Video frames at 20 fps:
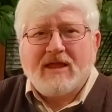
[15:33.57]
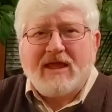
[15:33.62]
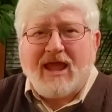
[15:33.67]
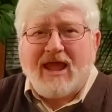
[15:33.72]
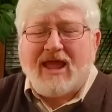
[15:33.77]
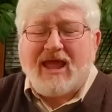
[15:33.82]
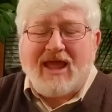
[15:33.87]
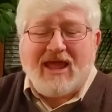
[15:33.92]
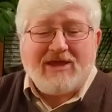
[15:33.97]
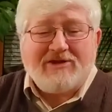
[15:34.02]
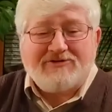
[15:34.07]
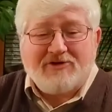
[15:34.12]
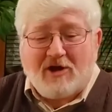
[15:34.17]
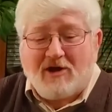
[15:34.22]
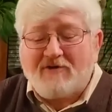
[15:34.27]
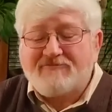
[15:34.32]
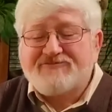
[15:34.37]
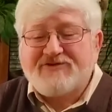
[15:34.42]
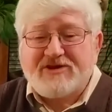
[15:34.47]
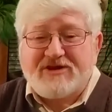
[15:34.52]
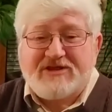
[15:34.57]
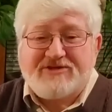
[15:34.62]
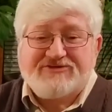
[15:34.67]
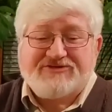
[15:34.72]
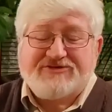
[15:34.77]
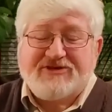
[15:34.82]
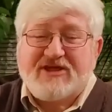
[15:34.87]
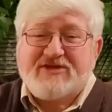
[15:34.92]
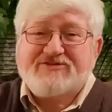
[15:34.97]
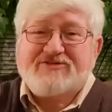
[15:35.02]
And often he
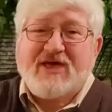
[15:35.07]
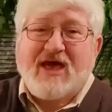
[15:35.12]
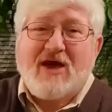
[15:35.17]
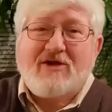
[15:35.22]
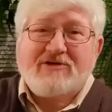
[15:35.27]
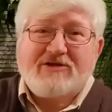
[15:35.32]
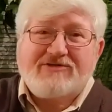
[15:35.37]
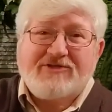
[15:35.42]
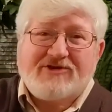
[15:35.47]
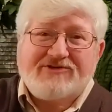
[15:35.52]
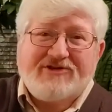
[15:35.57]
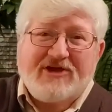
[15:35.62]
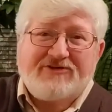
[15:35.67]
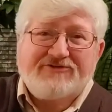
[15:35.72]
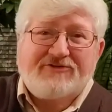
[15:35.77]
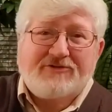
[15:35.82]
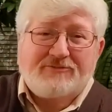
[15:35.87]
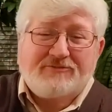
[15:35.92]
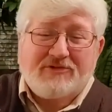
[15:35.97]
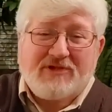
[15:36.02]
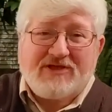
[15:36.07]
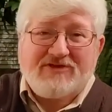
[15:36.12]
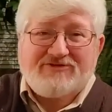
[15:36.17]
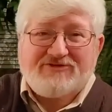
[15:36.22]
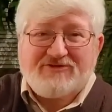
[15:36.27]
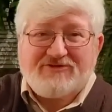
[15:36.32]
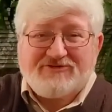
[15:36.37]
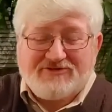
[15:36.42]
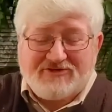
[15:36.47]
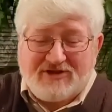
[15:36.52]
stays out in the desert
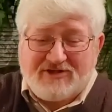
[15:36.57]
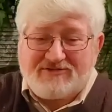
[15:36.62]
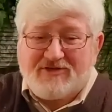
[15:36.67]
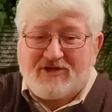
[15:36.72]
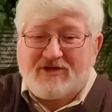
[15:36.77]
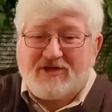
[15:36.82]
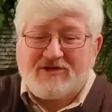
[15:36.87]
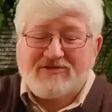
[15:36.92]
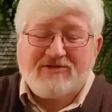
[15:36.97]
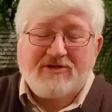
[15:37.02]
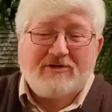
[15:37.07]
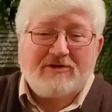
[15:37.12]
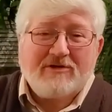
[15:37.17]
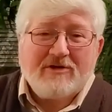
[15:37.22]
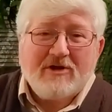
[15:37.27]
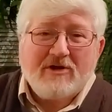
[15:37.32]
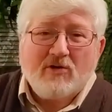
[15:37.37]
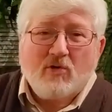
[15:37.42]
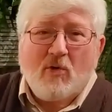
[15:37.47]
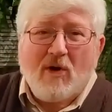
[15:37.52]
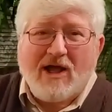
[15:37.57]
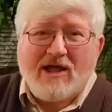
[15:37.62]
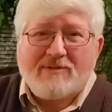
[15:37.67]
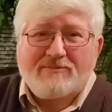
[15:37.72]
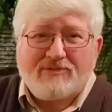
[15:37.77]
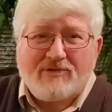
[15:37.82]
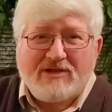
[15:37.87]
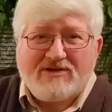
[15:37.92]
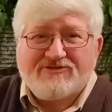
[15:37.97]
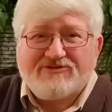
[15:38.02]
places and in the
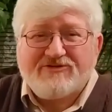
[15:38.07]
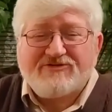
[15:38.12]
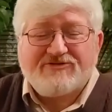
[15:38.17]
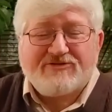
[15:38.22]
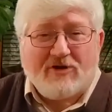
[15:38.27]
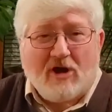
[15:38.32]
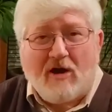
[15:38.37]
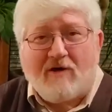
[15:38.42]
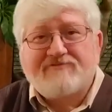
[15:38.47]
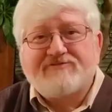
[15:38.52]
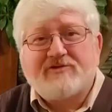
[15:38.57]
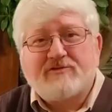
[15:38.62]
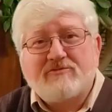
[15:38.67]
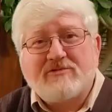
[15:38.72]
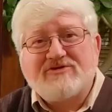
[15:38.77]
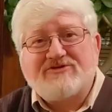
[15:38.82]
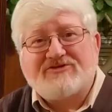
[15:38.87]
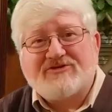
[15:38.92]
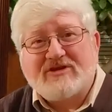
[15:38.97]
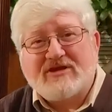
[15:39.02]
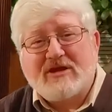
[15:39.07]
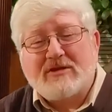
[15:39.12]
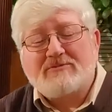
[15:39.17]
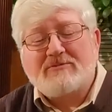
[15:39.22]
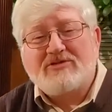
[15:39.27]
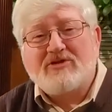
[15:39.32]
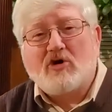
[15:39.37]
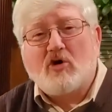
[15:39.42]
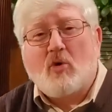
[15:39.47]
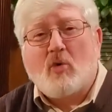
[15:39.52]
quiet places. And often we see him
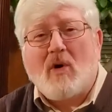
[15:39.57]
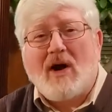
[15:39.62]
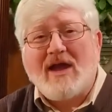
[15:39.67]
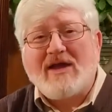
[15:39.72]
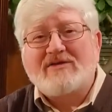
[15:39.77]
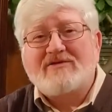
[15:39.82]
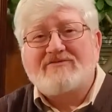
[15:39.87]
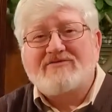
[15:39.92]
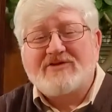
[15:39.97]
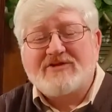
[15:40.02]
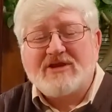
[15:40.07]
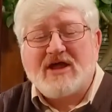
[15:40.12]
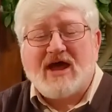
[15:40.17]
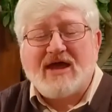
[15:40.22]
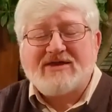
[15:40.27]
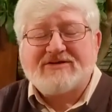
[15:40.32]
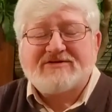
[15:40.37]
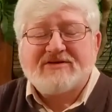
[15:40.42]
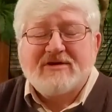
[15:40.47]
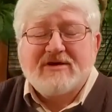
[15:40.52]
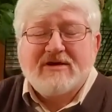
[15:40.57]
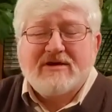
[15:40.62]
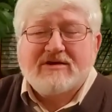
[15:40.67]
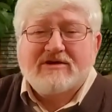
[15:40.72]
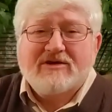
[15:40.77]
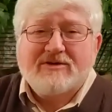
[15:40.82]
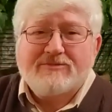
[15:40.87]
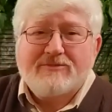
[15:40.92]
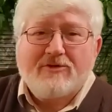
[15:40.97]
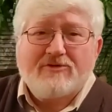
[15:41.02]
in the quiet of the night
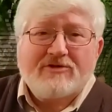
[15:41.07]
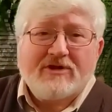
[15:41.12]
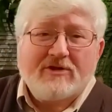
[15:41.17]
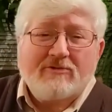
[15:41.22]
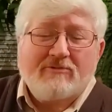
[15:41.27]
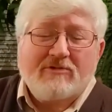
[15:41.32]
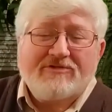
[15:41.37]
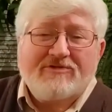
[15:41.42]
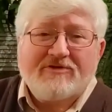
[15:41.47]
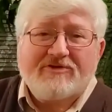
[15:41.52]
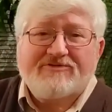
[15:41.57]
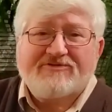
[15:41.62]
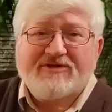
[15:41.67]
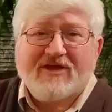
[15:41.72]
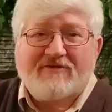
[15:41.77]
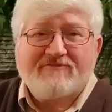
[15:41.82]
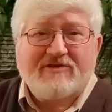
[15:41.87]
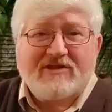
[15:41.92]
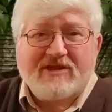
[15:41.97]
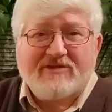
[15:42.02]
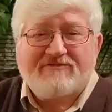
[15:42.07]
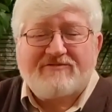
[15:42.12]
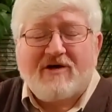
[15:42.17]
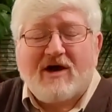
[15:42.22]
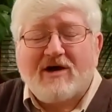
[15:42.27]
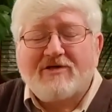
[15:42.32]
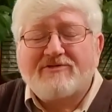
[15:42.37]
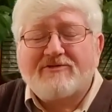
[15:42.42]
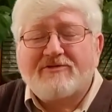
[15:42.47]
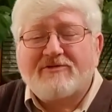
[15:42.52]
communing with his heavenly
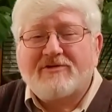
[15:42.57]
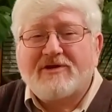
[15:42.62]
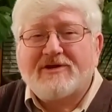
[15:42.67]
Father.